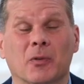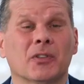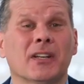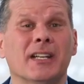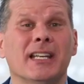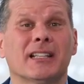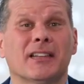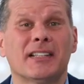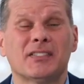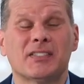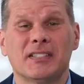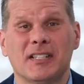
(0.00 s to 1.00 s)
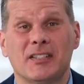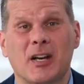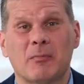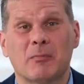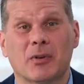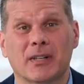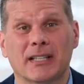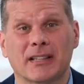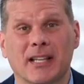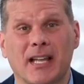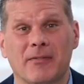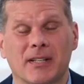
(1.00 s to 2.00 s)
We're looking at lesson number
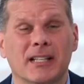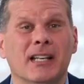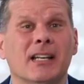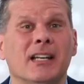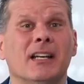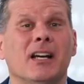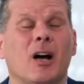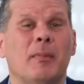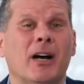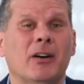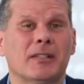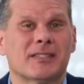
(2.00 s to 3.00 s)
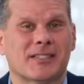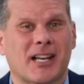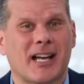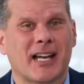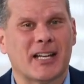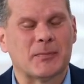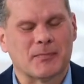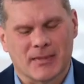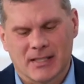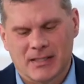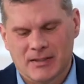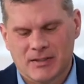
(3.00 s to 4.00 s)
11 about Zion.
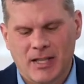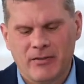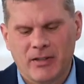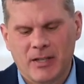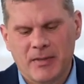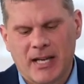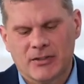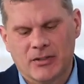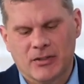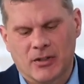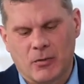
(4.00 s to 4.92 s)
Slava, let me ask you a